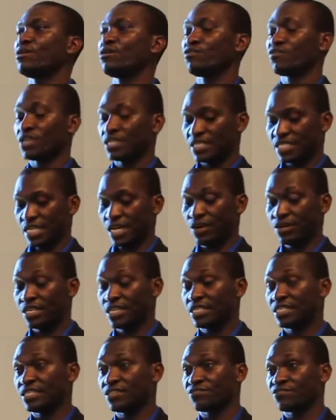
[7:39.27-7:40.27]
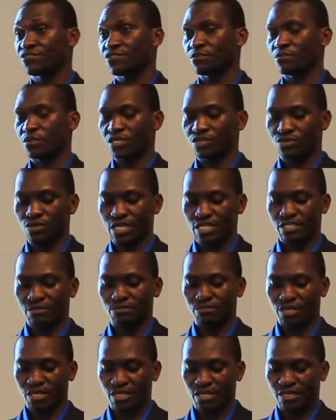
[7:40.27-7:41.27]
of a child eating from a trash
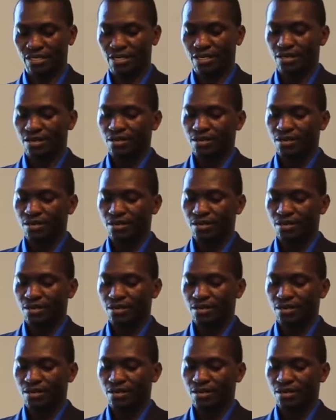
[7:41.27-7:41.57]
bin.